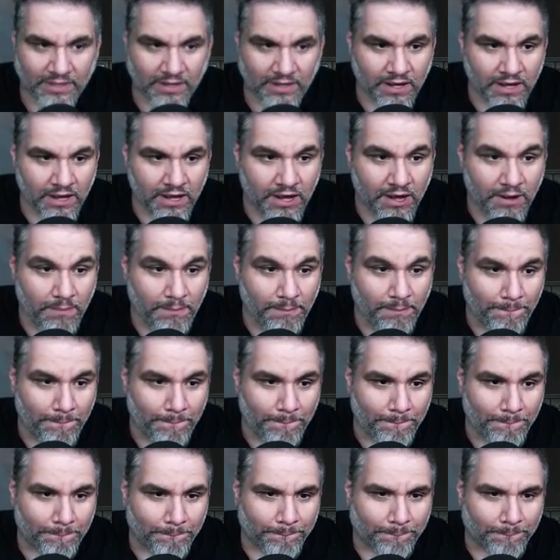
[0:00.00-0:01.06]
It's also like a lot
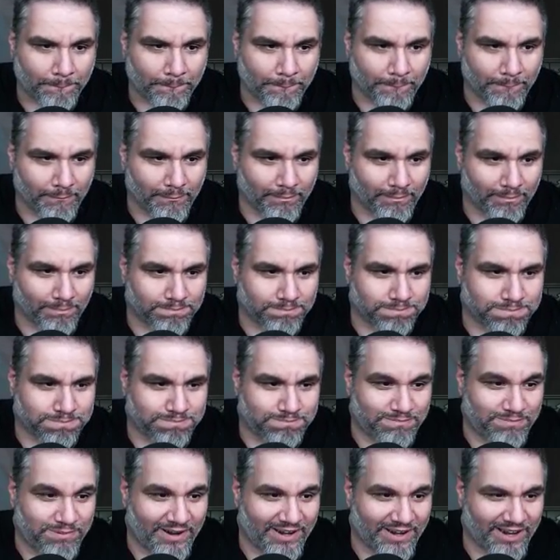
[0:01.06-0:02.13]
of damage out of nowhere.
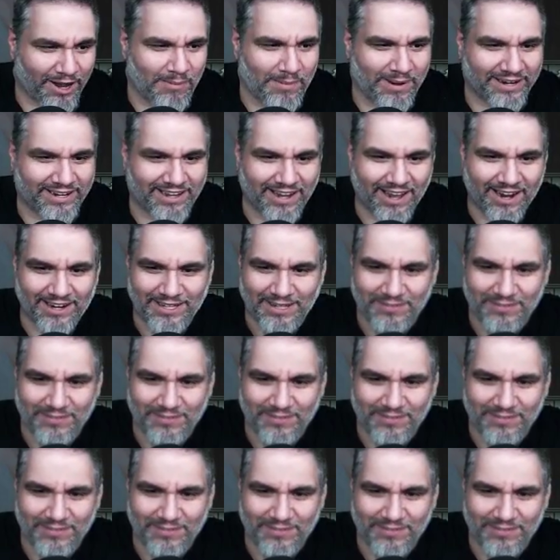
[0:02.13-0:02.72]
Oh my god!